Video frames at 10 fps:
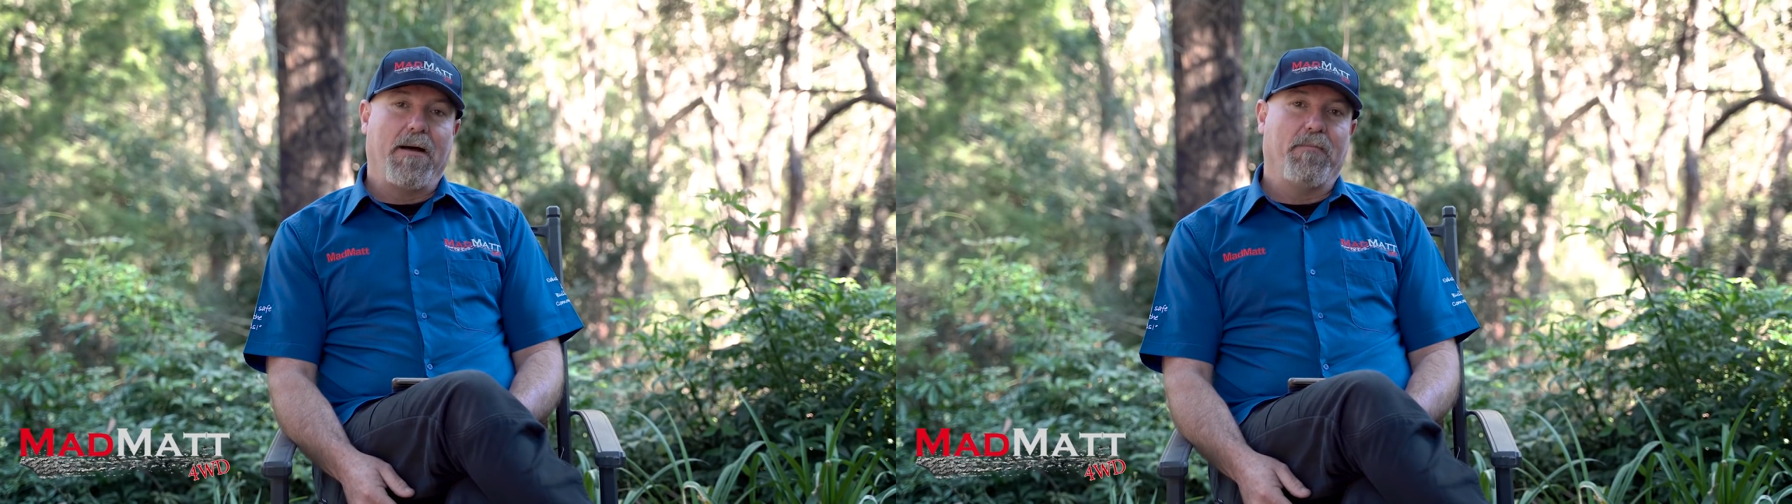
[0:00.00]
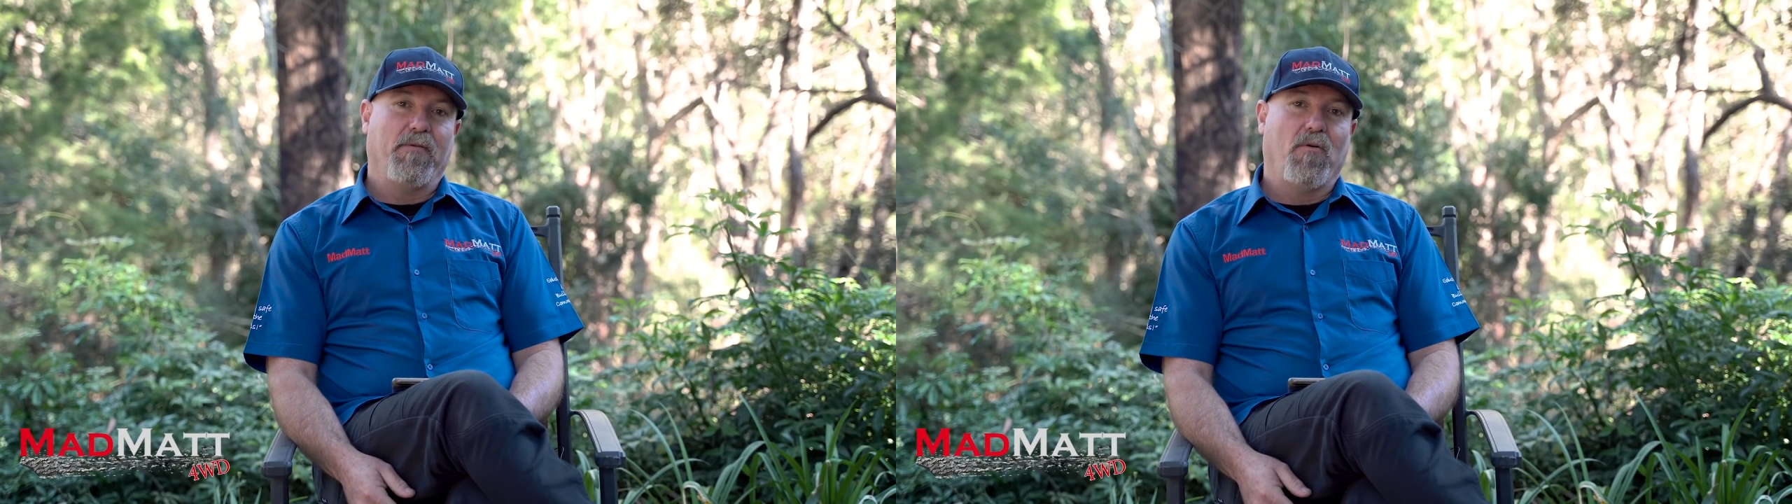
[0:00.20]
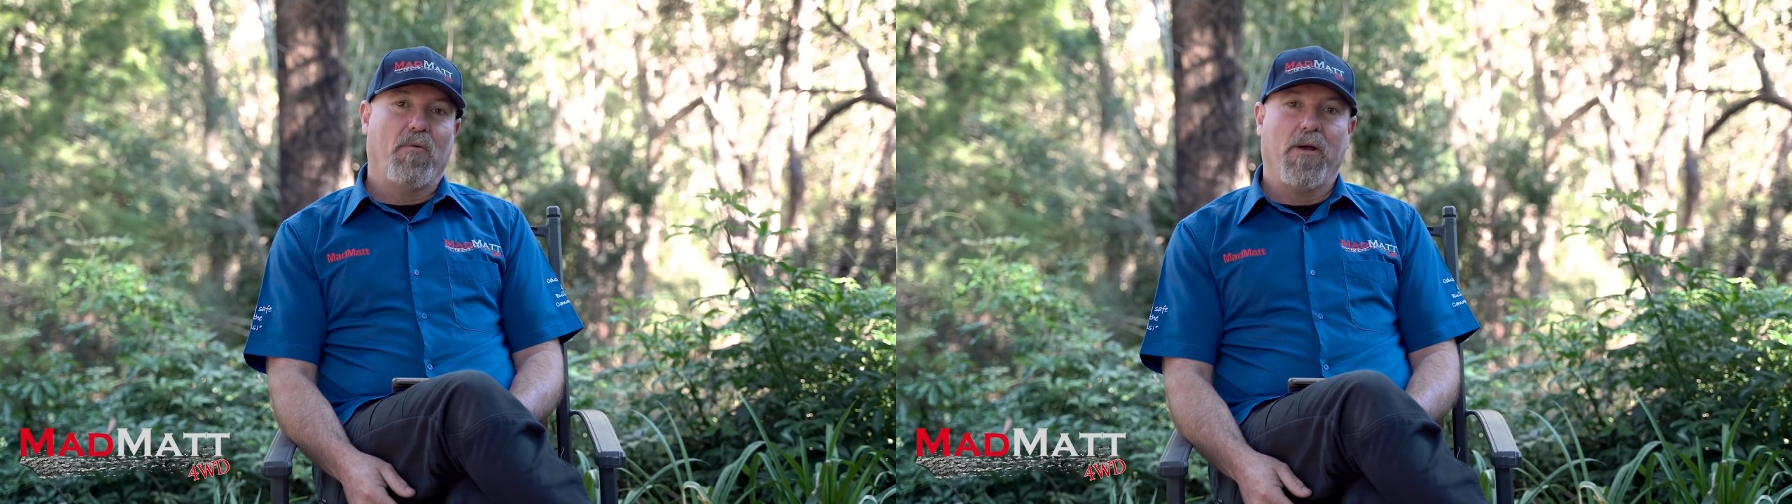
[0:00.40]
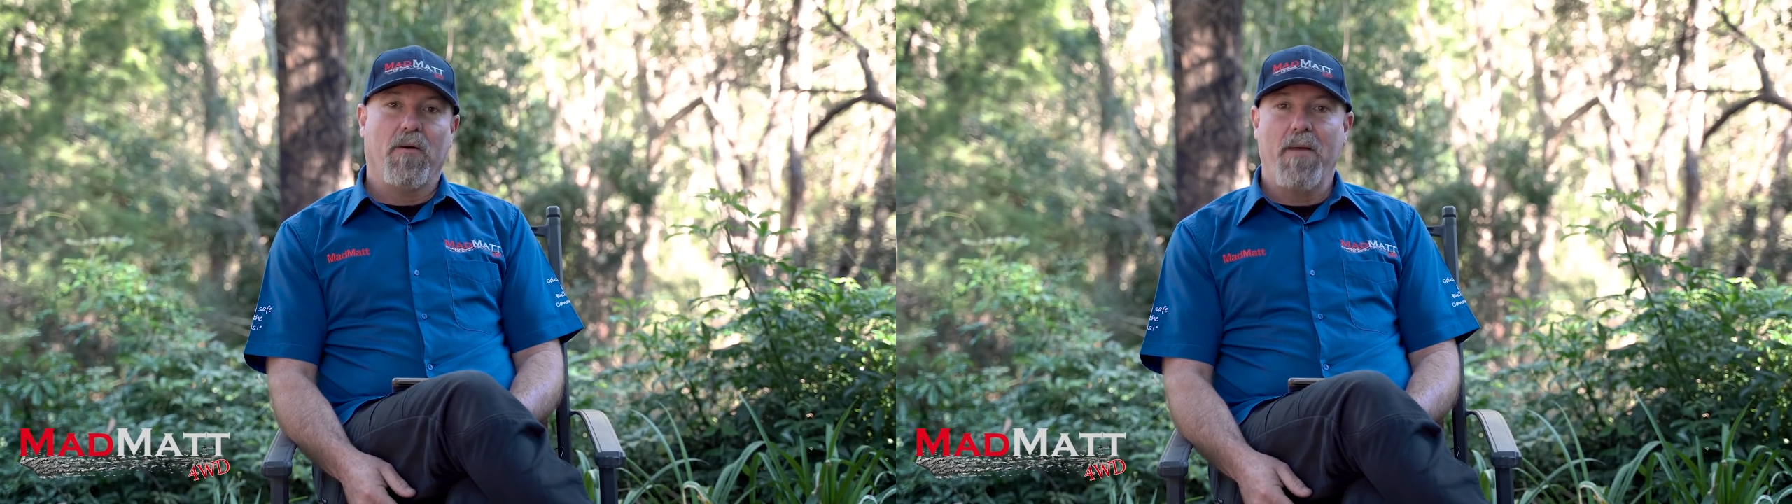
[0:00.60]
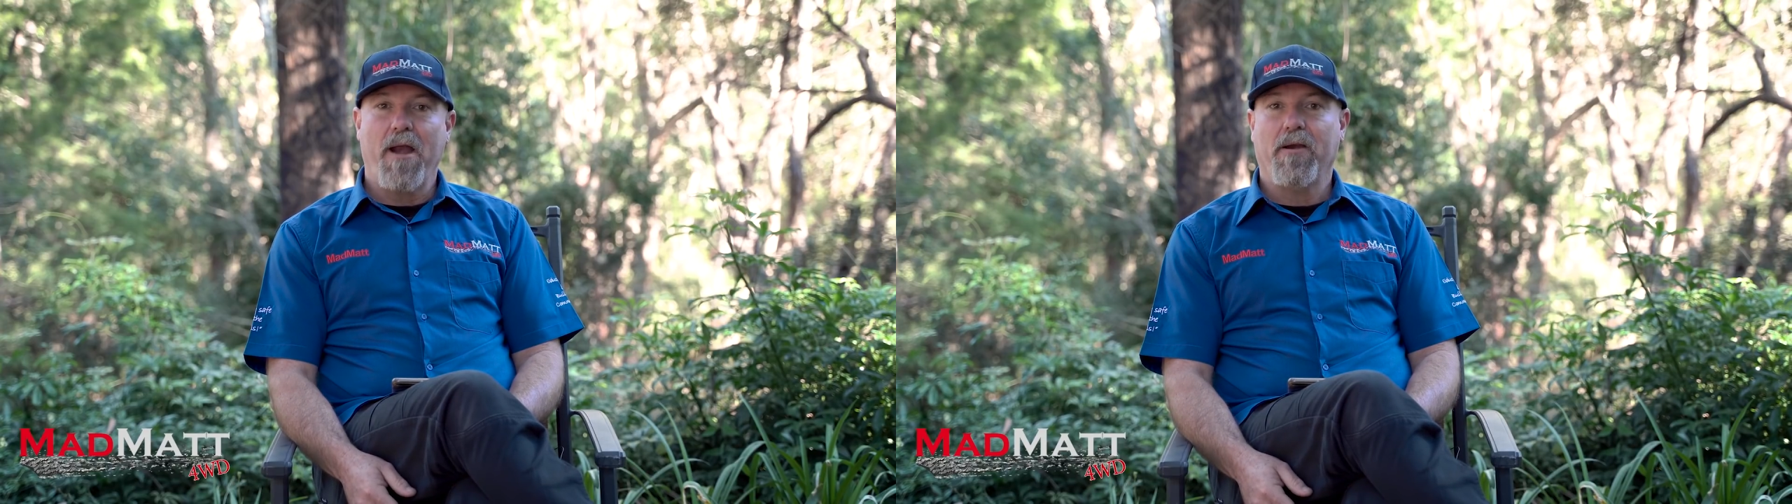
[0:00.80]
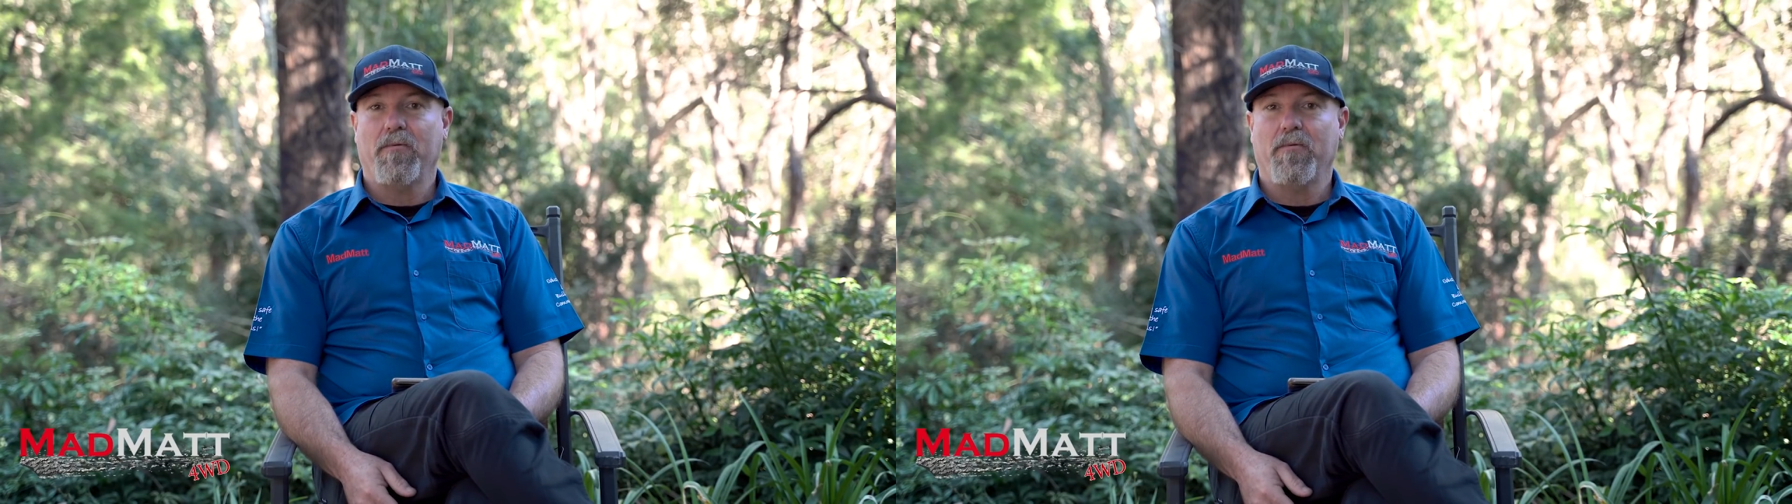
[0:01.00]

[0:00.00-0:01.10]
Before we got married,